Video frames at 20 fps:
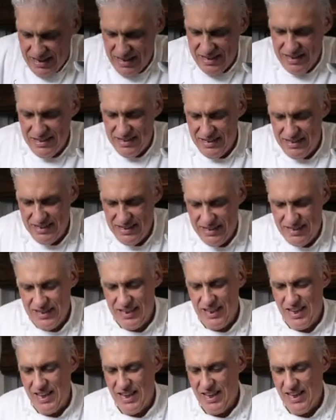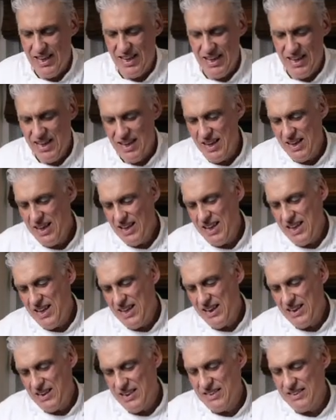Look at this.
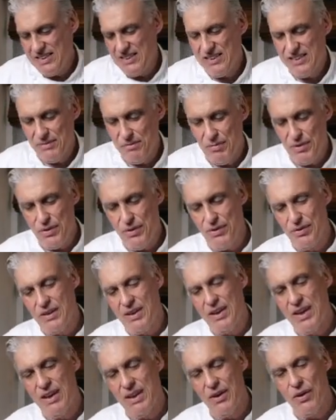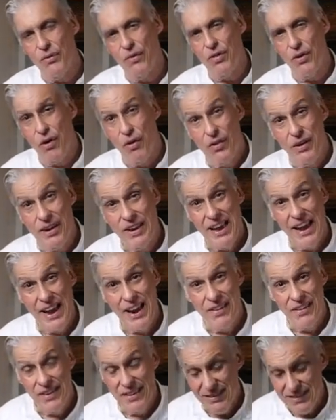Look at this beauty. With all the
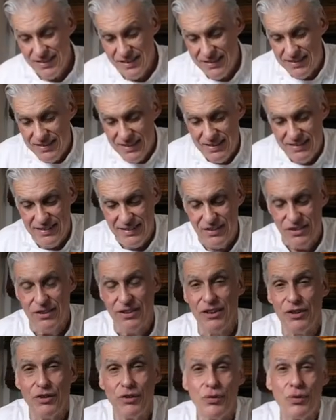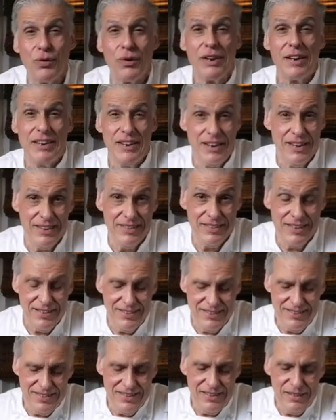carrots, he says it's gonna look really nice.
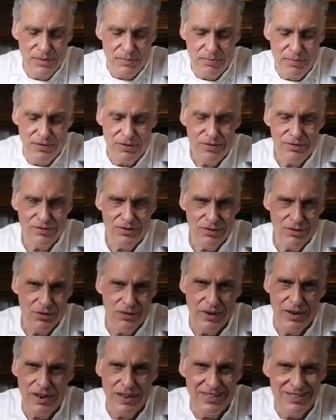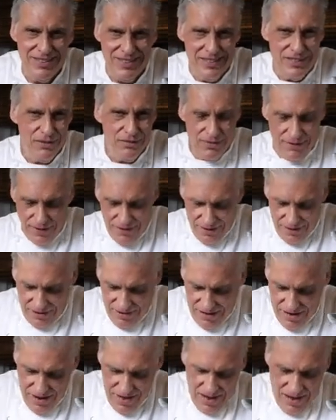I've seen the pictures already, I've seen the
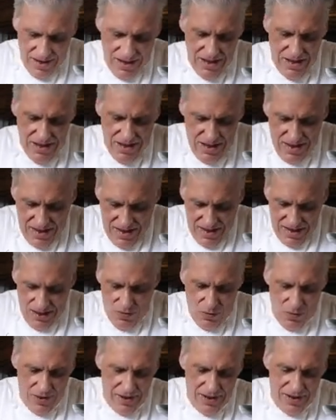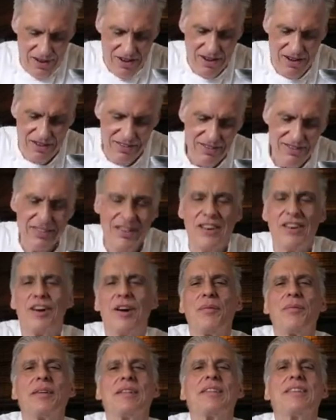video. And when he cuts it
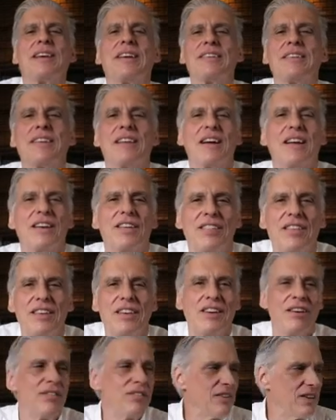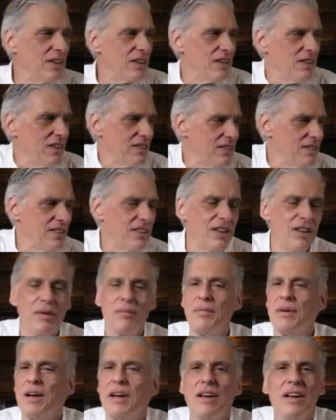up and takes it out of the oven and cuts it
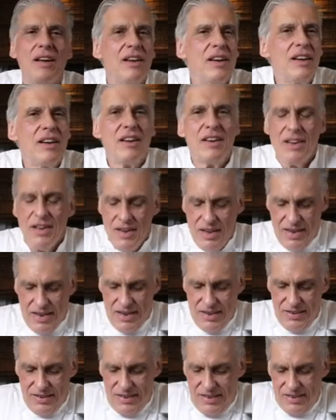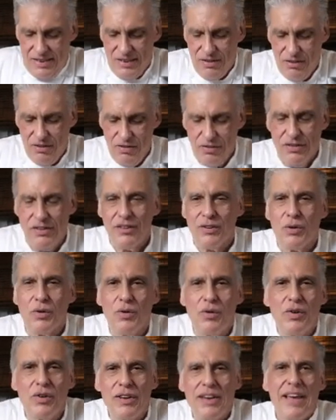up, and you see all the
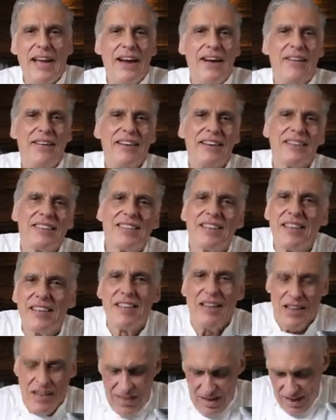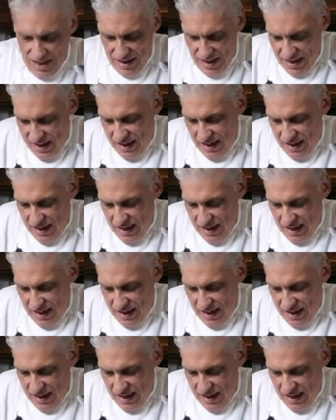little carrots